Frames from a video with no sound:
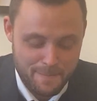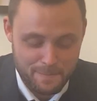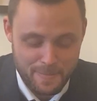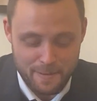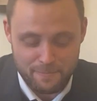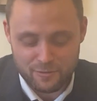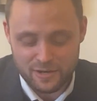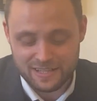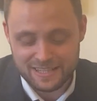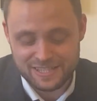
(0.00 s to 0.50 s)
Ben
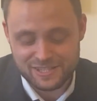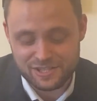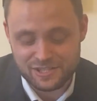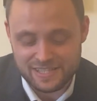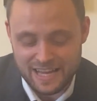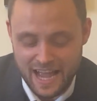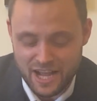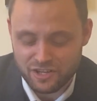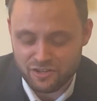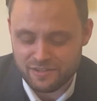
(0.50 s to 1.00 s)
Bradley's just
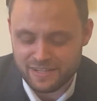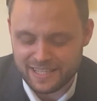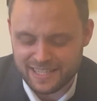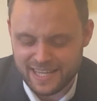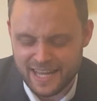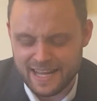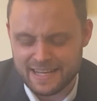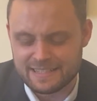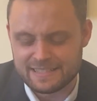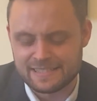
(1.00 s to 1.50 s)
angry at
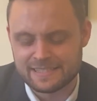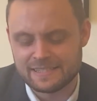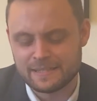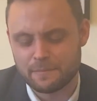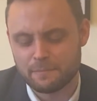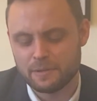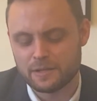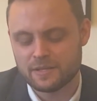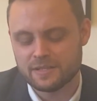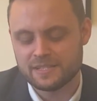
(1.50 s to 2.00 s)
kids
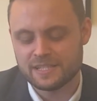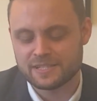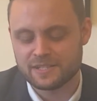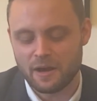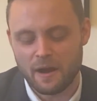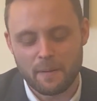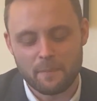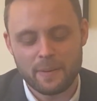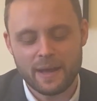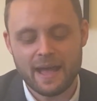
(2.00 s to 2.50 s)
because he's
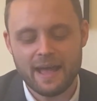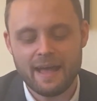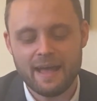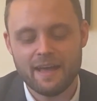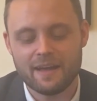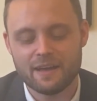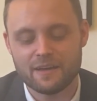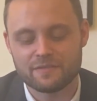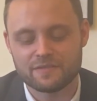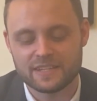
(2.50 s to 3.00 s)
got a
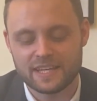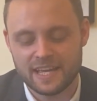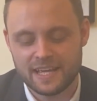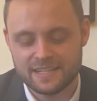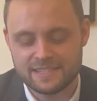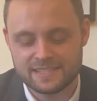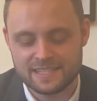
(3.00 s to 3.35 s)
pair of kids'